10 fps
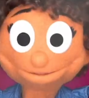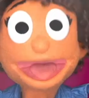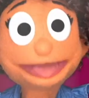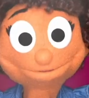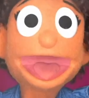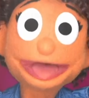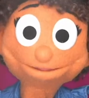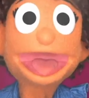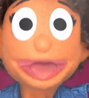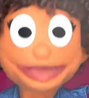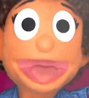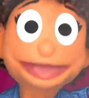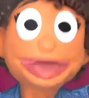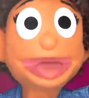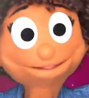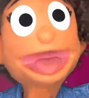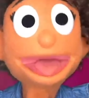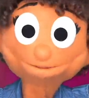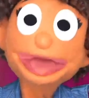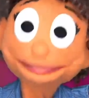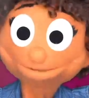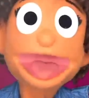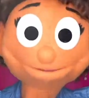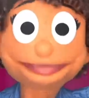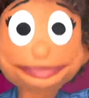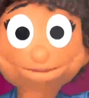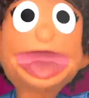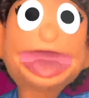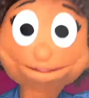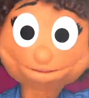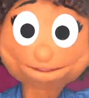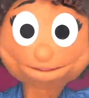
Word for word: think of ways to show Mr. Biscuits that I love him.